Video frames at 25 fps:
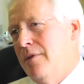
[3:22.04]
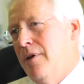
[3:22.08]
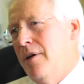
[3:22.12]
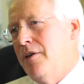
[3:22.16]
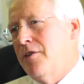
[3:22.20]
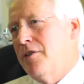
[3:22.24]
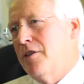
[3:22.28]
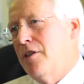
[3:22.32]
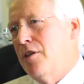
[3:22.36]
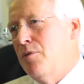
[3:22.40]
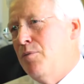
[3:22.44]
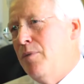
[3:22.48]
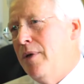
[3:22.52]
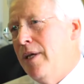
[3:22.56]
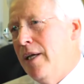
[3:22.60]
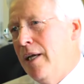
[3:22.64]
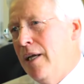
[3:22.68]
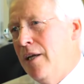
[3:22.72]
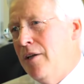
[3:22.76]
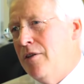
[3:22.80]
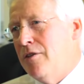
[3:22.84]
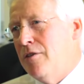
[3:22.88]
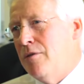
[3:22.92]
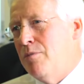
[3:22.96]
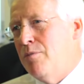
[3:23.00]
asking
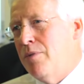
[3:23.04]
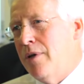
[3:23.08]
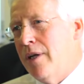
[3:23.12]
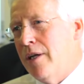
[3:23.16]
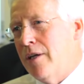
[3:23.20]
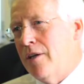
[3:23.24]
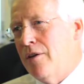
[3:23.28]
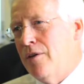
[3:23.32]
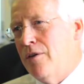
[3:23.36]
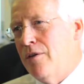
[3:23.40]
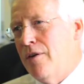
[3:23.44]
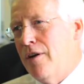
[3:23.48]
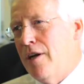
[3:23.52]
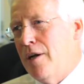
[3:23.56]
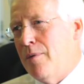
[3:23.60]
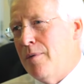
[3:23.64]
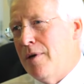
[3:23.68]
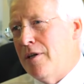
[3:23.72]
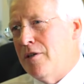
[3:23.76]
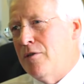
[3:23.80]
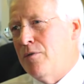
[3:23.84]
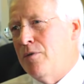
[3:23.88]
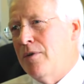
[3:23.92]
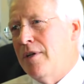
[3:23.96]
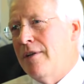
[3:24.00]
me to pluck your
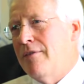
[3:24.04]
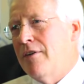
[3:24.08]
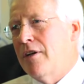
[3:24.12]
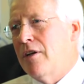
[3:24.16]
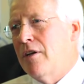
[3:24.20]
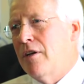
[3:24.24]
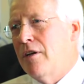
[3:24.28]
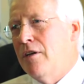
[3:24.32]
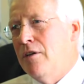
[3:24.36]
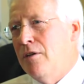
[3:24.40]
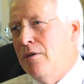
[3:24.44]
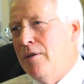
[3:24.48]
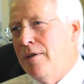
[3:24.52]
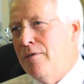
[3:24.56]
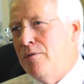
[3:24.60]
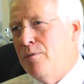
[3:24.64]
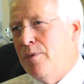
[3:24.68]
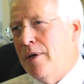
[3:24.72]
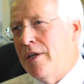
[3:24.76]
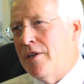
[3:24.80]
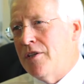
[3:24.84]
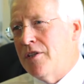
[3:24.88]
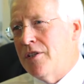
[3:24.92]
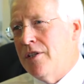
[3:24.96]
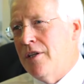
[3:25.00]
eyebrows. I wouldn't have a clue even
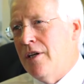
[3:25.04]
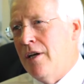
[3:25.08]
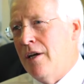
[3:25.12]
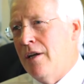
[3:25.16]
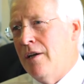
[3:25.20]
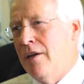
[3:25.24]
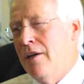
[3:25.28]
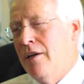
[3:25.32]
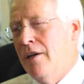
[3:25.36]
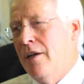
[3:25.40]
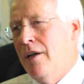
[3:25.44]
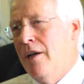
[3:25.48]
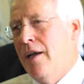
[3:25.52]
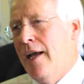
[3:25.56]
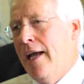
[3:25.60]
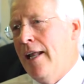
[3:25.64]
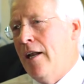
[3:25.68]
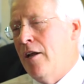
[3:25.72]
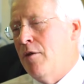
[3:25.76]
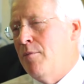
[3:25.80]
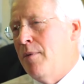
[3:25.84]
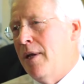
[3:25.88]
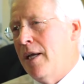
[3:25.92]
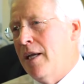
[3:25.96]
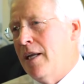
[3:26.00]
where to start, and
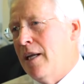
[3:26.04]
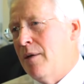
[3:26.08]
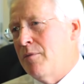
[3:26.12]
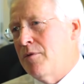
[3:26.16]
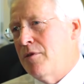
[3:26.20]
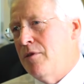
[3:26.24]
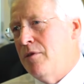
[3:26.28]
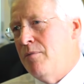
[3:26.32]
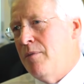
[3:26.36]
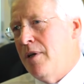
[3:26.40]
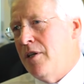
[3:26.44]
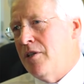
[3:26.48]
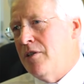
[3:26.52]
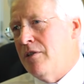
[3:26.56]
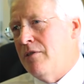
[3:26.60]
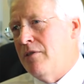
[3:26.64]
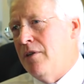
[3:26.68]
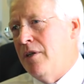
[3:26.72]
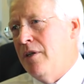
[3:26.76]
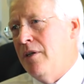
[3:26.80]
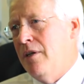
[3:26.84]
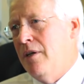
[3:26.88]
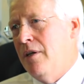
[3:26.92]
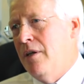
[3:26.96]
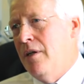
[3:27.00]
I'd make an absolute mess of
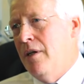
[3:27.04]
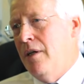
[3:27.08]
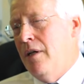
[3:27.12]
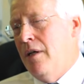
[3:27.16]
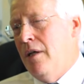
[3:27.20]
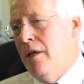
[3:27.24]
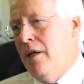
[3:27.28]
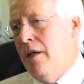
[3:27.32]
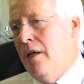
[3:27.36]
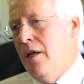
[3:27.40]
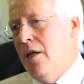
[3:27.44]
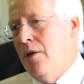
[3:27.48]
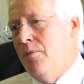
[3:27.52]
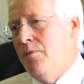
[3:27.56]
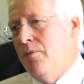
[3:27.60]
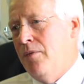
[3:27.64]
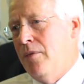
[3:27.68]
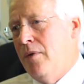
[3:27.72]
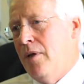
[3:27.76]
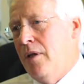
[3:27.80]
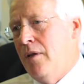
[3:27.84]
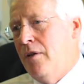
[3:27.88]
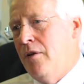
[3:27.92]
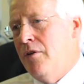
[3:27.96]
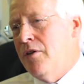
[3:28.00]
it.
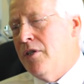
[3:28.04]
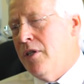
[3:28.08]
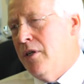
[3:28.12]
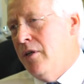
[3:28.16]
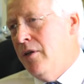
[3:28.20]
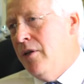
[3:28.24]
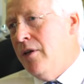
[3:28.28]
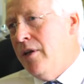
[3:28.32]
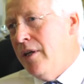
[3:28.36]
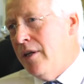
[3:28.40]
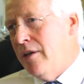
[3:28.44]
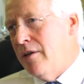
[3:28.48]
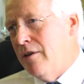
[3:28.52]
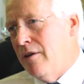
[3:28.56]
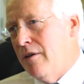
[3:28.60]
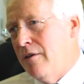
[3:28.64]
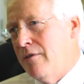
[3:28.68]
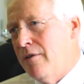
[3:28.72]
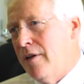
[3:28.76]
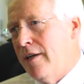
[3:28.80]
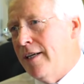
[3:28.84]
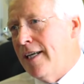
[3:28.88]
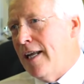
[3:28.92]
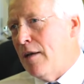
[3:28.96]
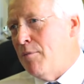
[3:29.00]
And there is a learning curve,
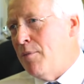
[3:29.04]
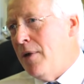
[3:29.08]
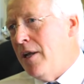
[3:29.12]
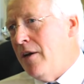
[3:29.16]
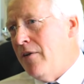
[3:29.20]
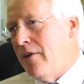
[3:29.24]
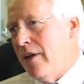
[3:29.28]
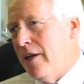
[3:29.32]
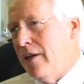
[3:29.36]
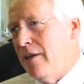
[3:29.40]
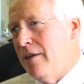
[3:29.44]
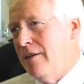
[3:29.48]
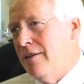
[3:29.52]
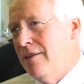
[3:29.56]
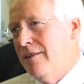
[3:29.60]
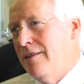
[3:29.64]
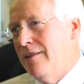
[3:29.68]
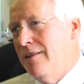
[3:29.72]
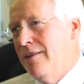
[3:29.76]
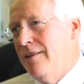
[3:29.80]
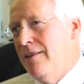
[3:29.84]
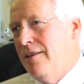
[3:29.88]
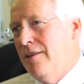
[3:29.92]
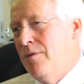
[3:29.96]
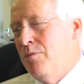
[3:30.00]
and I get better at it.
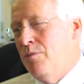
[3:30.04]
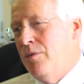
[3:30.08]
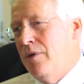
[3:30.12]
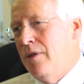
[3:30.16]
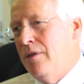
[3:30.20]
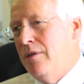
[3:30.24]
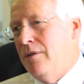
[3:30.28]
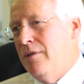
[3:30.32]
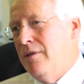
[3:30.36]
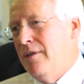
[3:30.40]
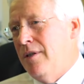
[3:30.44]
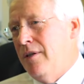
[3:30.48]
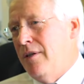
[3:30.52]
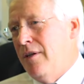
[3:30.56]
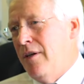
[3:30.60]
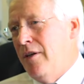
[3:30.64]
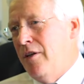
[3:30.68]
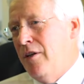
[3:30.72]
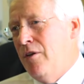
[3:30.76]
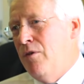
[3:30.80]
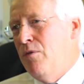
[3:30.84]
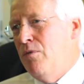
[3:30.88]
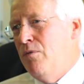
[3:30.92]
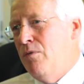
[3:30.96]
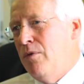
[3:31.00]
But
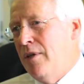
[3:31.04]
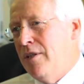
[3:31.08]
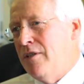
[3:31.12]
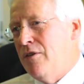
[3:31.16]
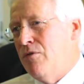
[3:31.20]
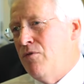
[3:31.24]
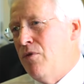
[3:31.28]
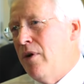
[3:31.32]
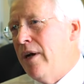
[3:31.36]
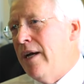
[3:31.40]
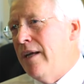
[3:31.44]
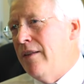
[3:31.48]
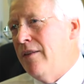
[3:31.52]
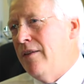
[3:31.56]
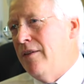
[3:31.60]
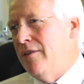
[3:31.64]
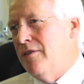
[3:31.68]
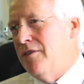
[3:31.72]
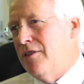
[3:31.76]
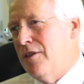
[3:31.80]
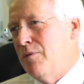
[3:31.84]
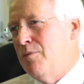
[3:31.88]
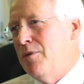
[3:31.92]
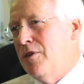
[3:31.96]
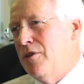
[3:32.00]
is it right
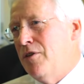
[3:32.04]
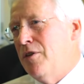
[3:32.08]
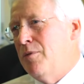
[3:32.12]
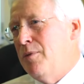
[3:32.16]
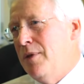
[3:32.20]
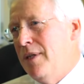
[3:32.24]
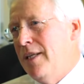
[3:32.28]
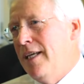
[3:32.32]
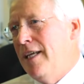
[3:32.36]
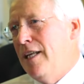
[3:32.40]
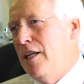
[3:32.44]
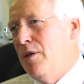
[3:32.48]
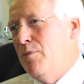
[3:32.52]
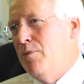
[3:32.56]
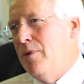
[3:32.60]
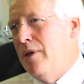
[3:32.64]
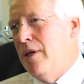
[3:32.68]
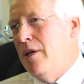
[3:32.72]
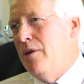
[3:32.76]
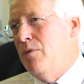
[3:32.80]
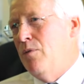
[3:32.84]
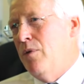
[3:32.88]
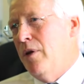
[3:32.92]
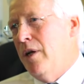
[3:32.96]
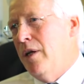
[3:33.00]
that somebody's got to be the guinea
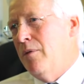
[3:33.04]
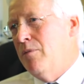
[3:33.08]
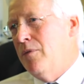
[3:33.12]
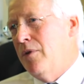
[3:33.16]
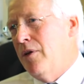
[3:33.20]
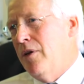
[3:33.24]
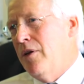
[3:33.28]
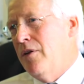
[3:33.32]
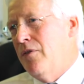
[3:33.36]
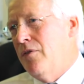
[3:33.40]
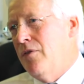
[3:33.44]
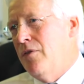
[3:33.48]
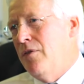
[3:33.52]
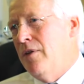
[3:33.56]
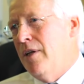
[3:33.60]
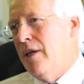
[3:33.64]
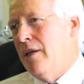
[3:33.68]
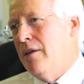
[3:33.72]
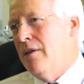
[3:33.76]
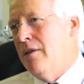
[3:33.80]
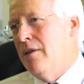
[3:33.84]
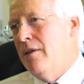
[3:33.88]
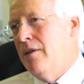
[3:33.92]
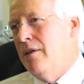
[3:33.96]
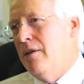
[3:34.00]
pig while I'm going through that
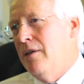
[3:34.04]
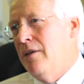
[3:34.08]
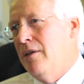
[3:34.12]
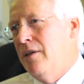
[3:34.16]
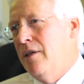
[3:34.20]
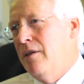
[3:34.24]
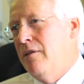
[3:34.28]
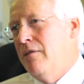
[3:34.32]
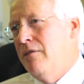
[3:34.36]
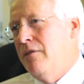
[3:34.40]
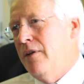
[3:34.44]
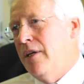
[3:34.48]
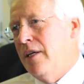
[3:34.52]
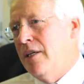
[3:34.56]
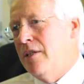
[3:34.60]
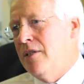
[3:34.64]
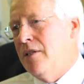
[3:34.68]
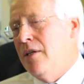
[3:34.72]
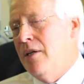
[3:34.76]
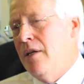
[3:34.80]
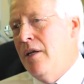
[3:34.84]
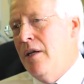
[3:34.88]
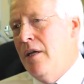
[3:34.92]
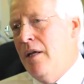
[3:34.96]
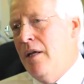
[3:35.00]
little phase?